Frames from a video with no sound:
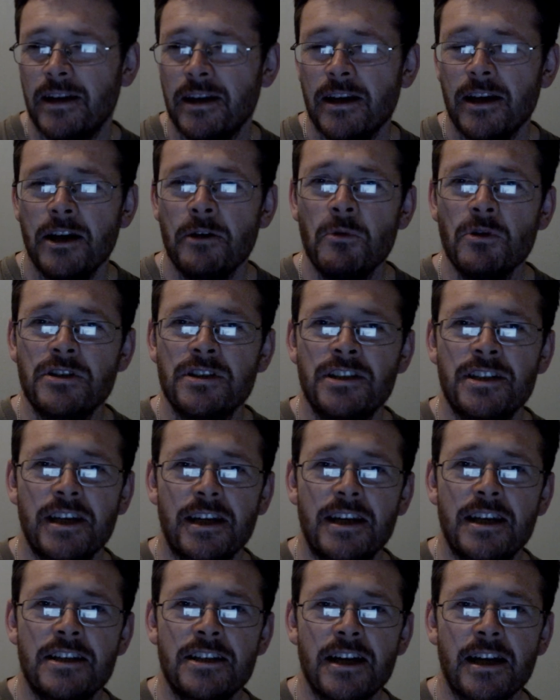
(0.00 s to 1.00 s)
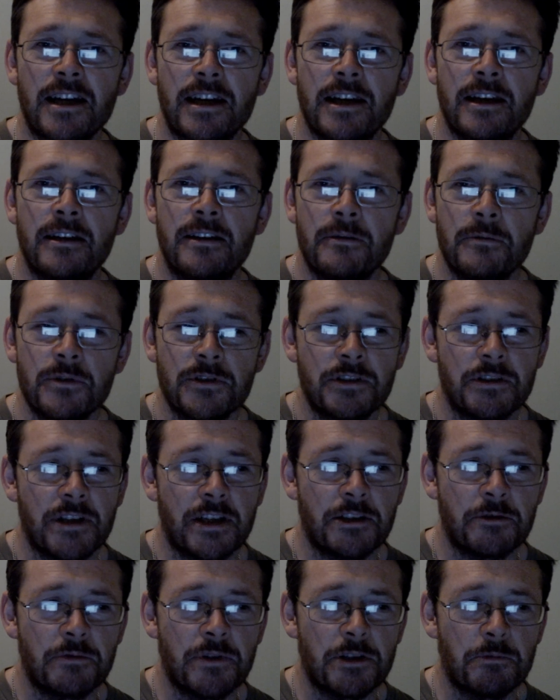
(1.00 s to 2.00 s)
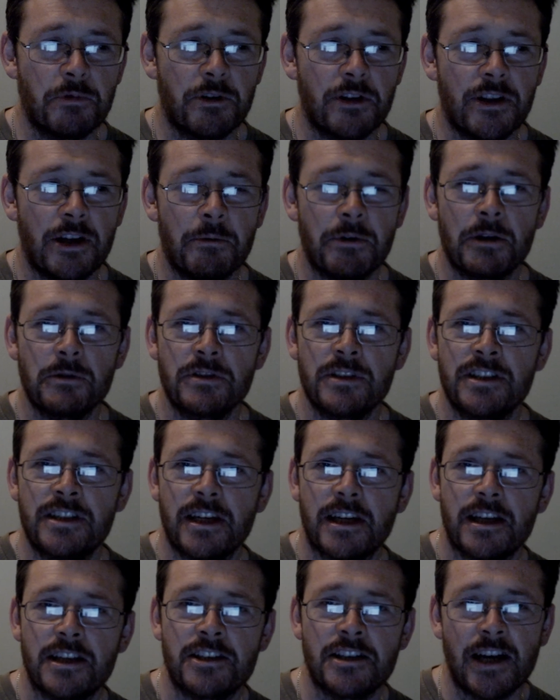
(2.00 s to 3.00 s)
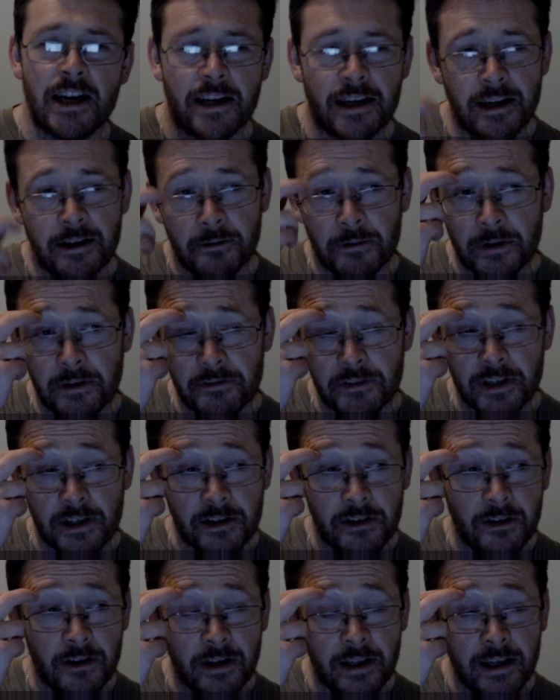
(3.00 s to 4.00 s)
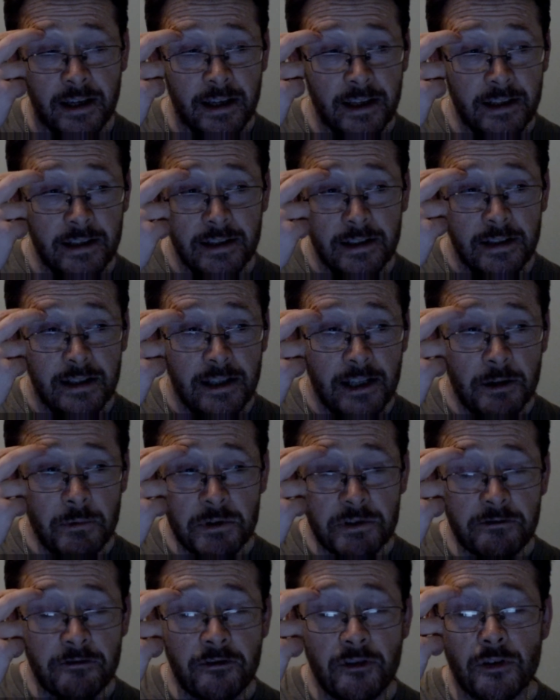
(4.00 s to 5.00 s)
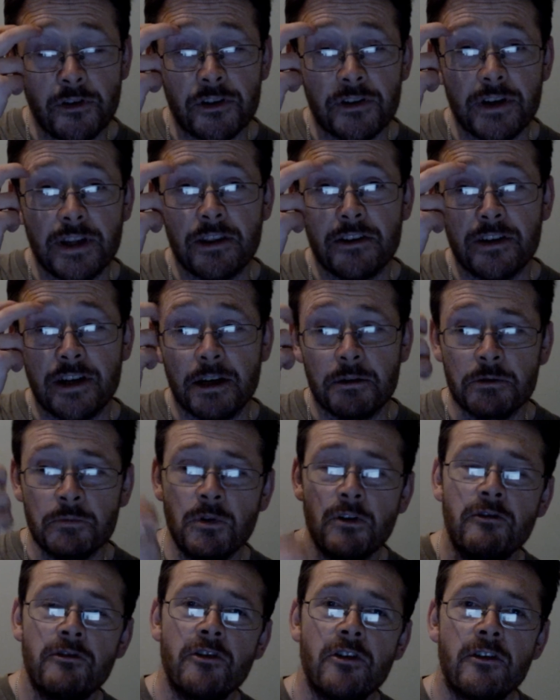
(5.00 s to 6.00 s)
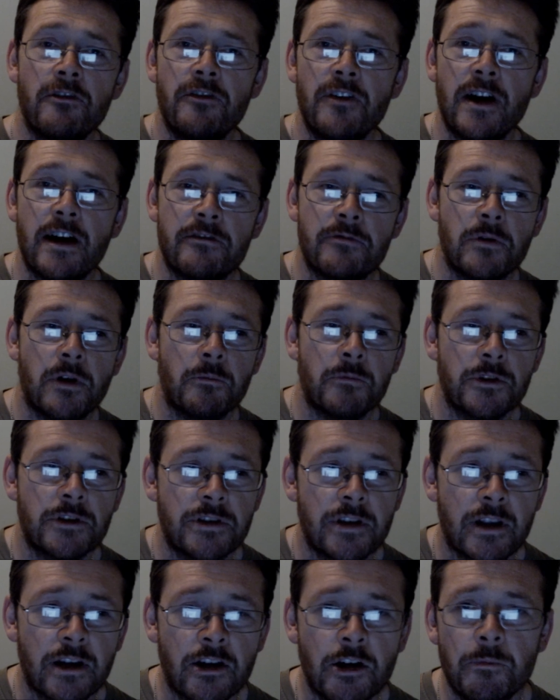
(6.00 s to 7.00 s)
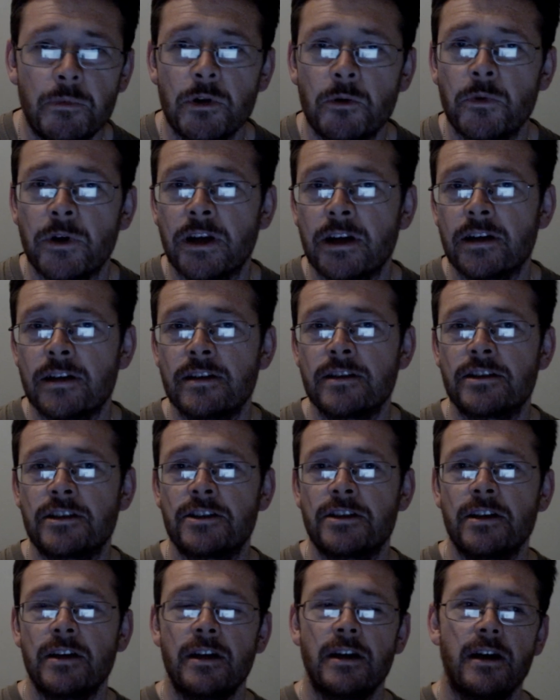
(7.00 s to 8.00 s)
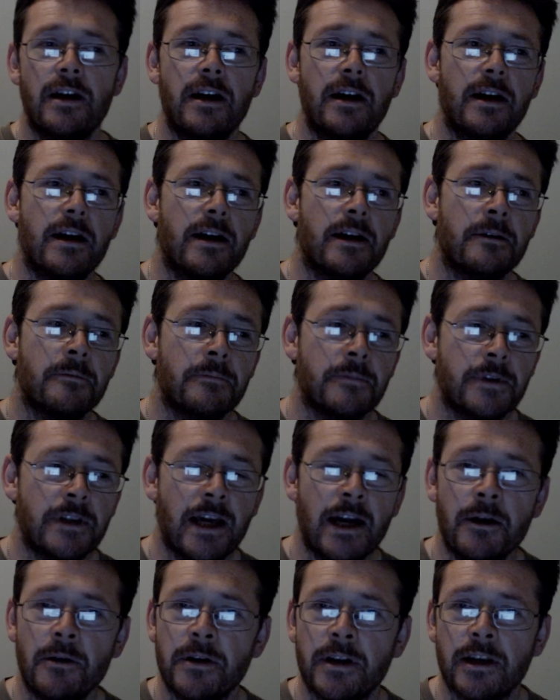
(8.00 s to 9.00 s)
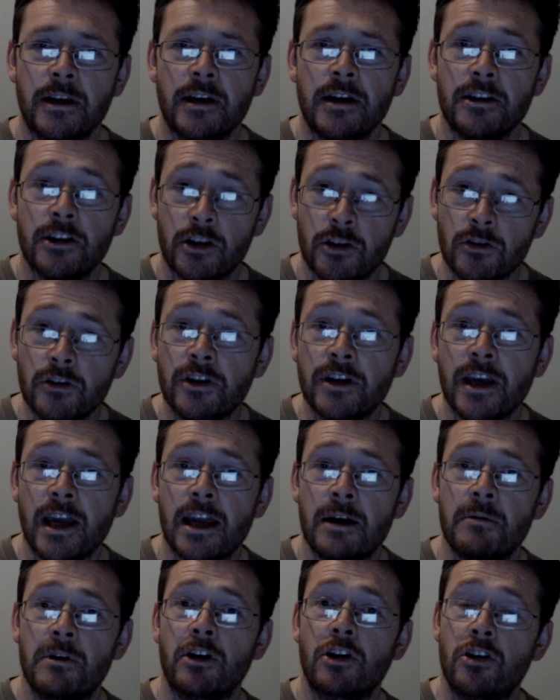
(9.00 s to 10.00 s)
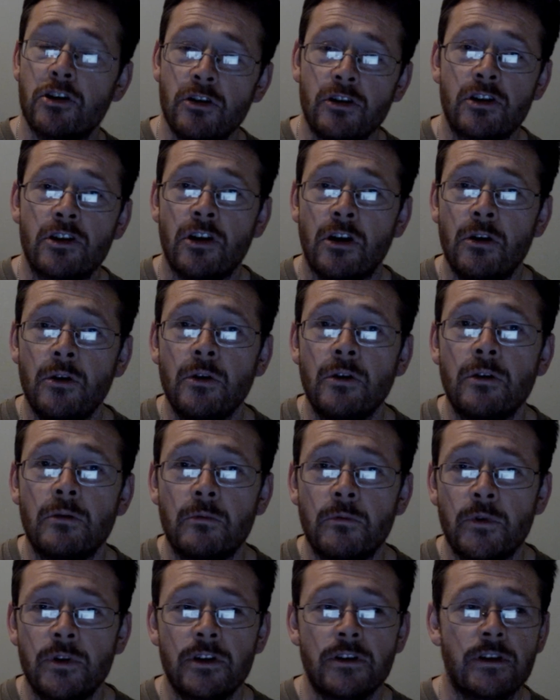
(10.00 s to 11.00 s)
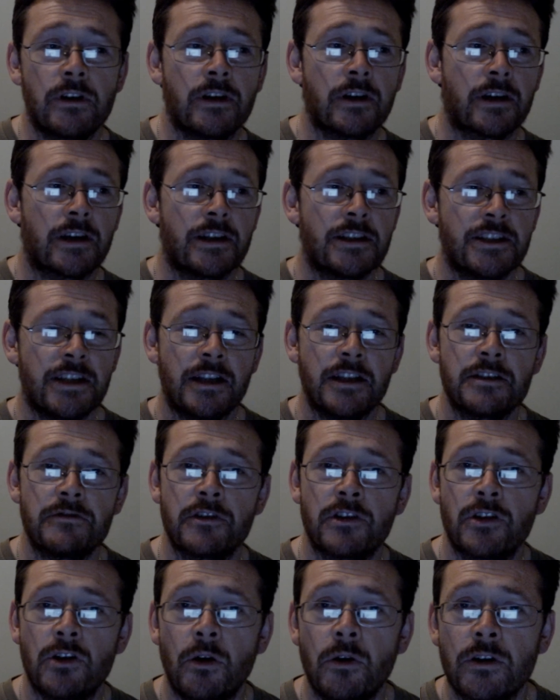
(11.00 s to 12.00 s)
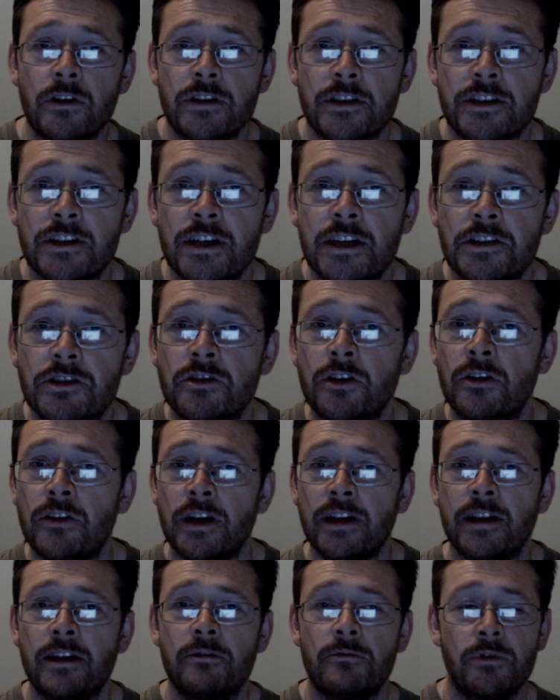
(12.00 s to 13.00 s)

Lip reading: It wasn't ticky-tacky. It wasn't. Let's put it that way. It wasn't ticky-taka, whatever you call it. It wasn't 4-3-3. It was more 4-5-1 with a couple of wingers. Downing had a good game and a good goal. One of the contenders for goal of the season already.